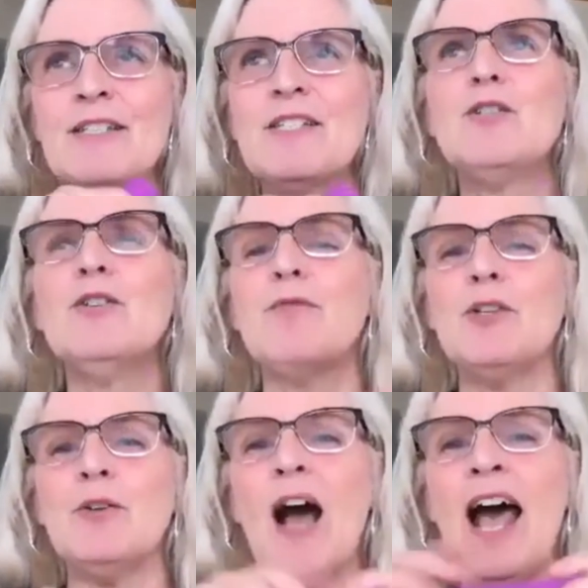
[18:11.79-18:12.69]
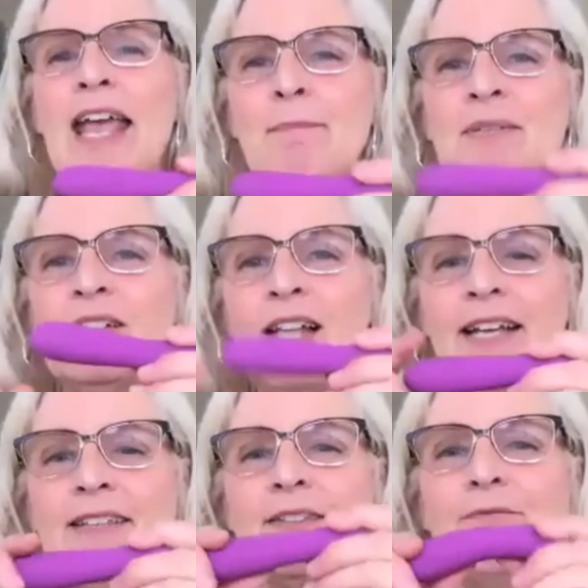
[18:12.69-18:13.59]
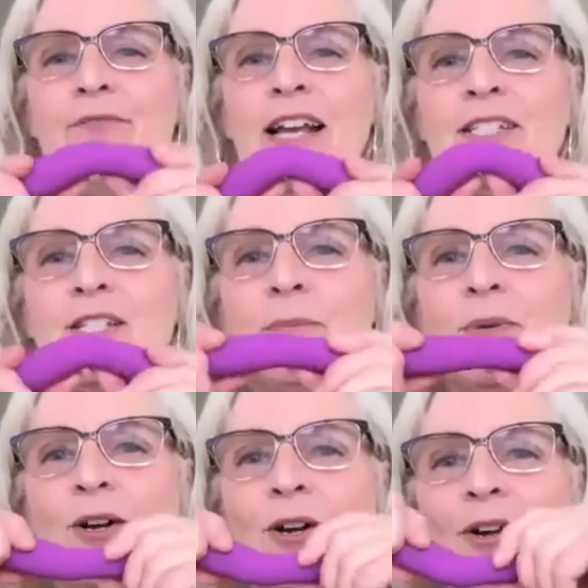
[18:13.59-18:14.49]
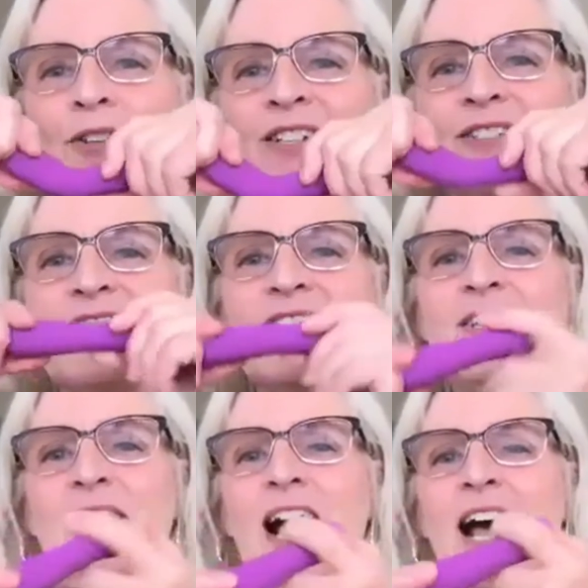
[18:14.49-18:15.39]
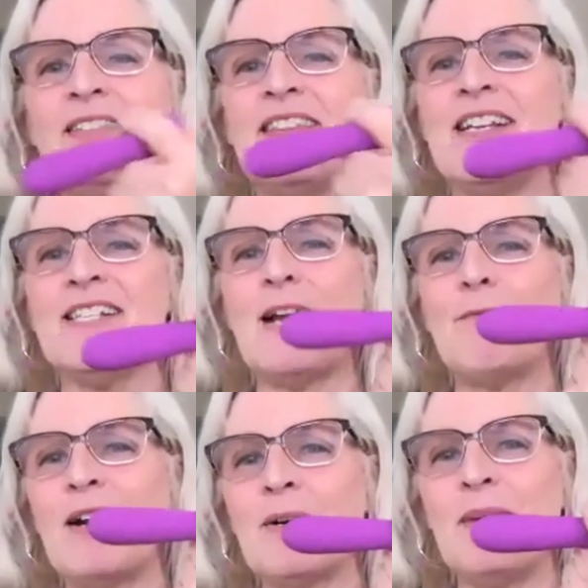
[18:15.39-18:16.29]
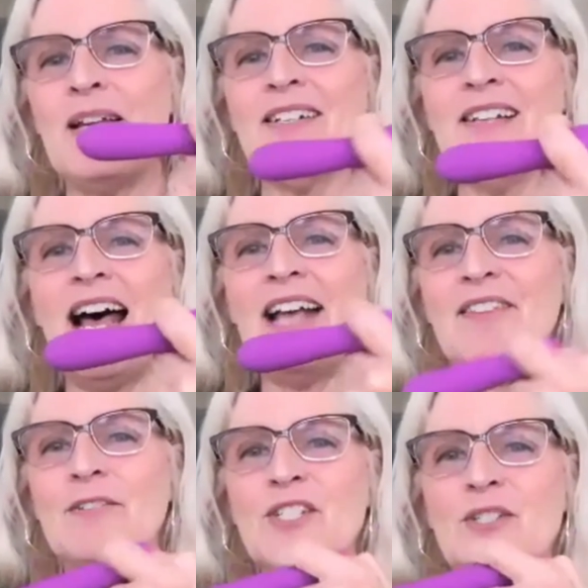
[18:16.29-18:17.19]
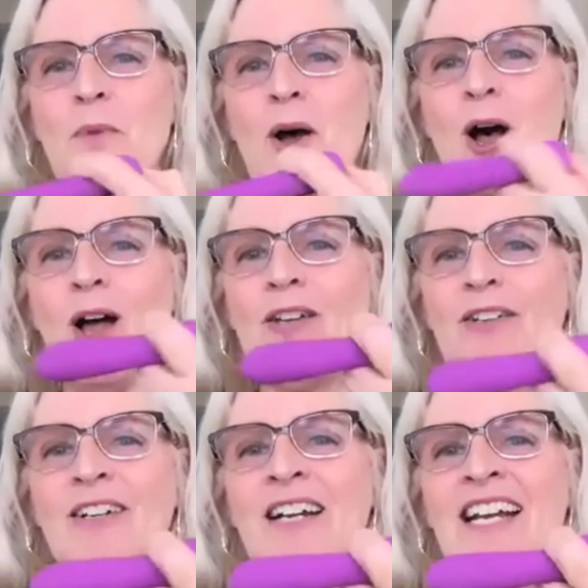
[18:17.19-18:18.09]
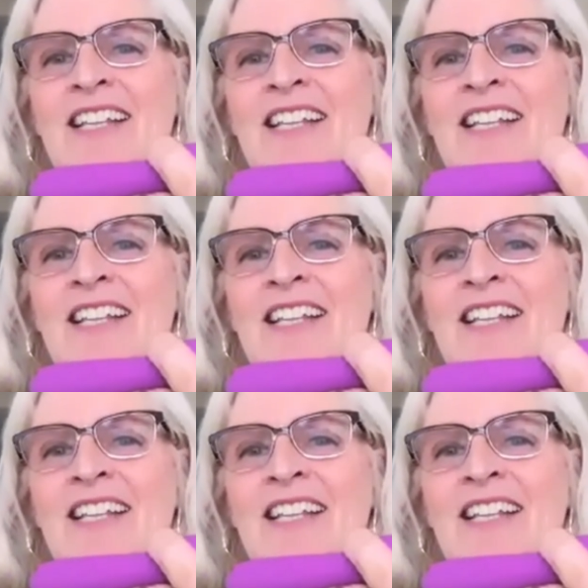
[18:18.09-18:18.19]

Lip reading: good for you. I happen to like the flexible, you know, silicone things. I recommend a lot. They're smaller.